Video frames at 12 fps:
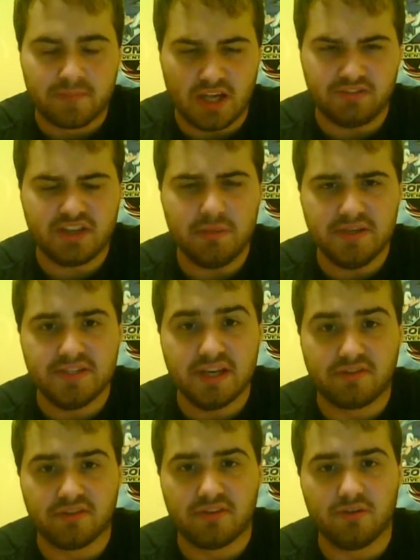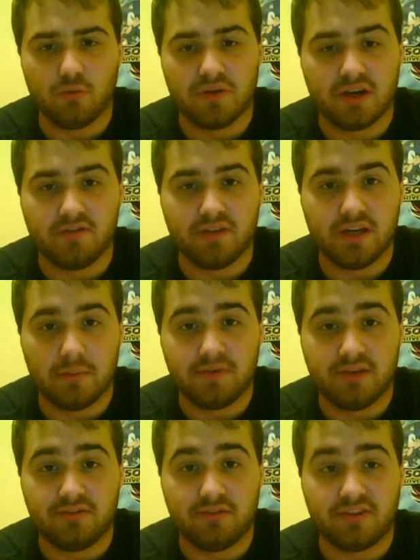It's going to be different than the Wheneverly
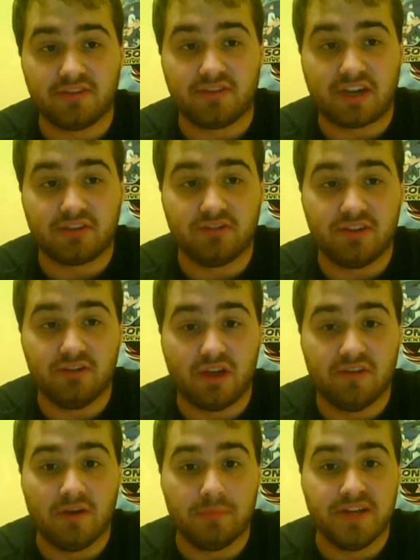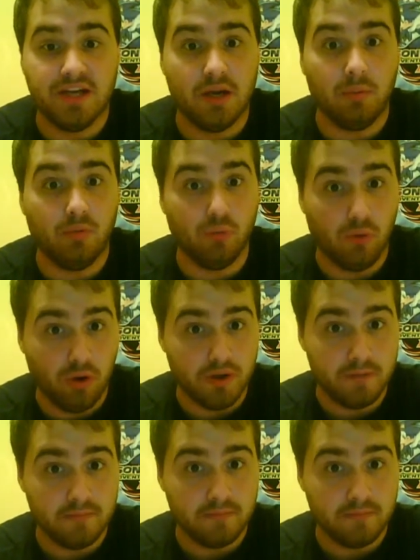update. So this is actually live update number 1.